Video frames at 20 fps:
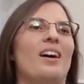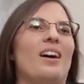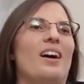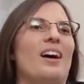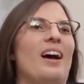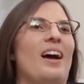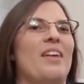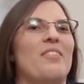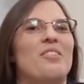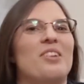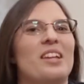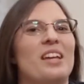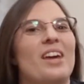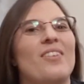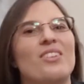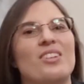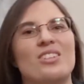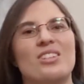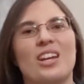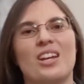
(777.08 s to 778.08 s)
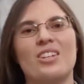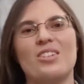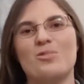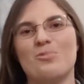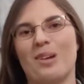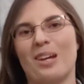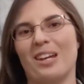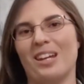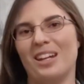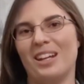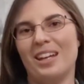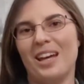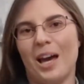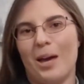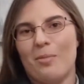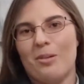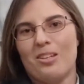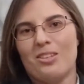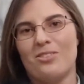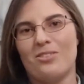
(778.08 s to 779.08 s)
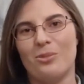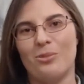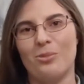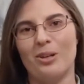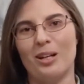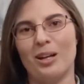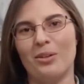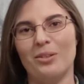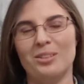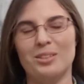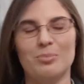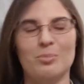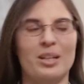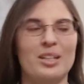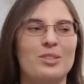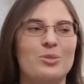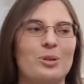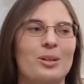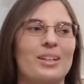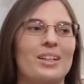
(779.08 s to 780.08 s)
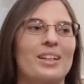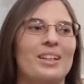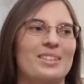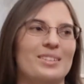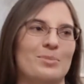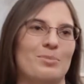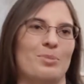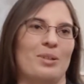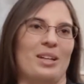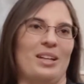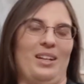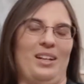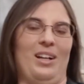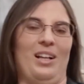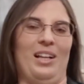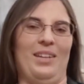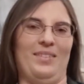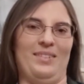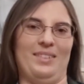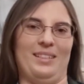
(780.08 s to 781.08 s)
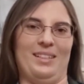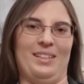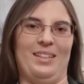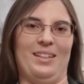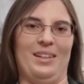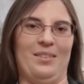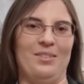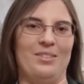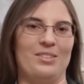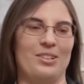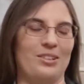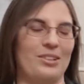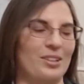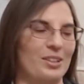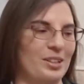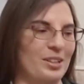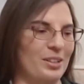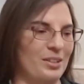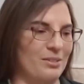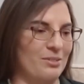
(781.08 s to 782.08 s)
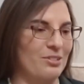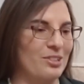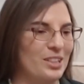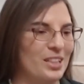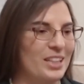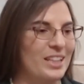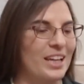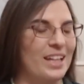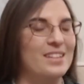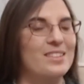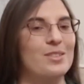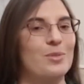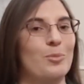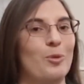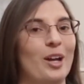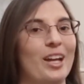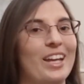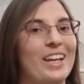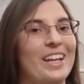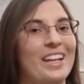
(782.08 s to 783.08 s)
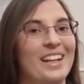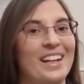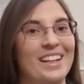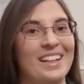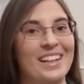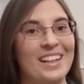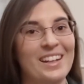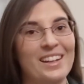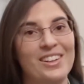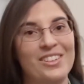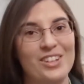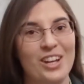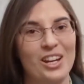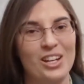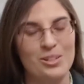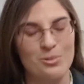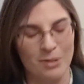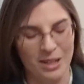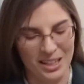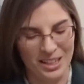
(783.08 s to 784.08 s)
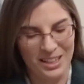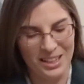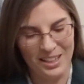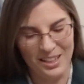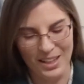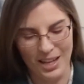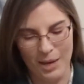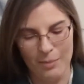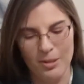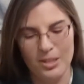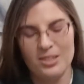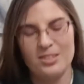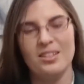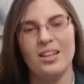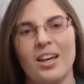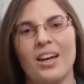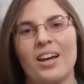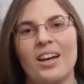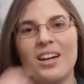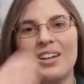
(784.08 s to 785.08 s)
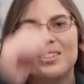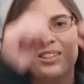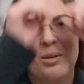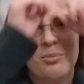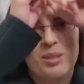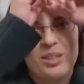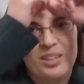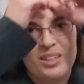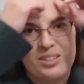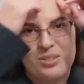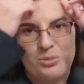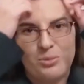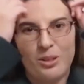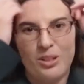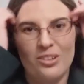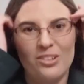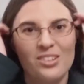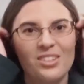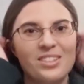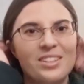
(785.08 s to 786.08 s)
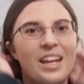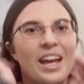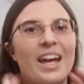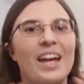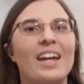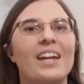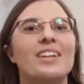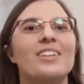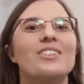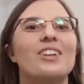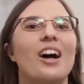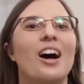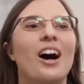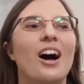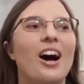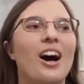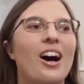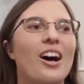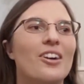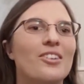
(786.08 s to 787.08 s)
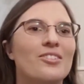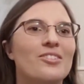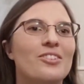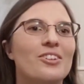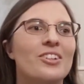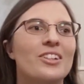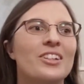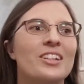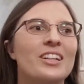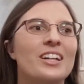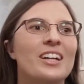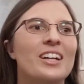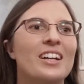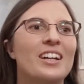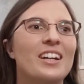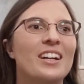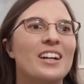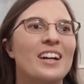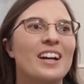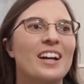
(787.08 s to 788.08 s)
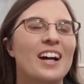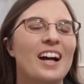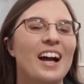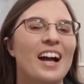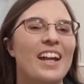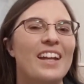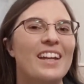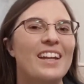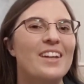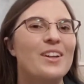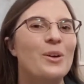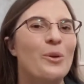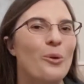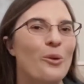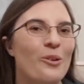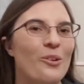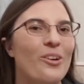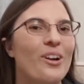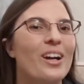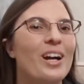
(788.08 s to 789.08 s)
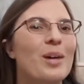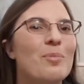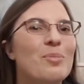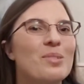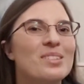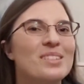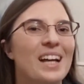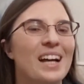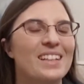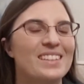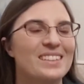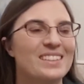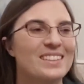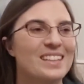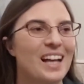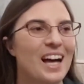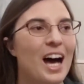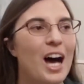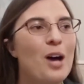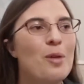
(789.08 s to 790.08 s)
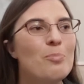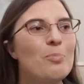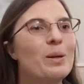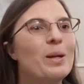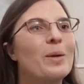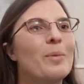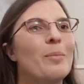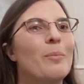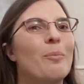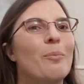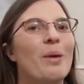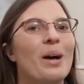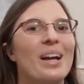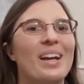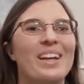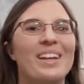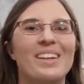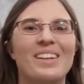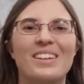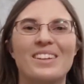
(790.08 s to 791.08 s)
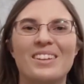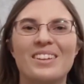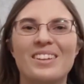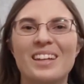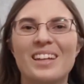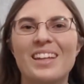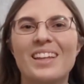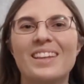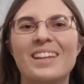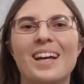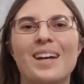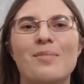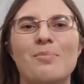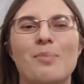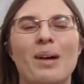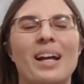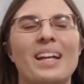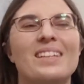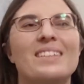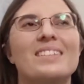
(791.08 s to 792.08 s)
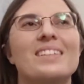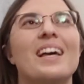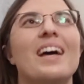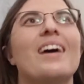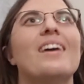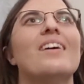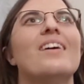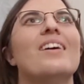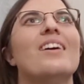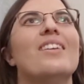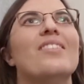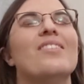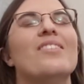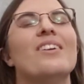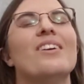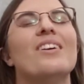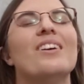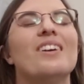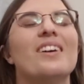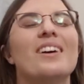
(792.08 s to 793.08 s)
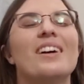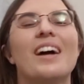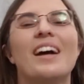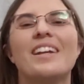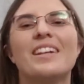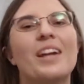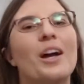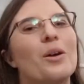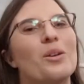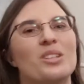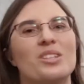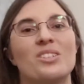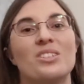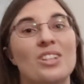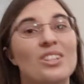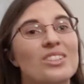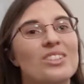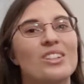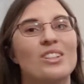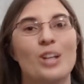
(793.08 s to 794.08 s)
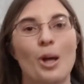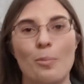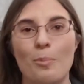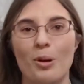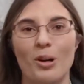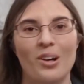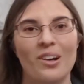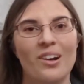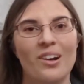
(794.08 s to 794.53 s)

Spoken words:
I really haven't changed my eating habits from when I was in my 20s, but all of a sudden I've started to really gain some weight and I need to change my eating habits. So I'm in this weird stage of I need to order a couple sizes up, but you get in that mindset of, I know it's just a number,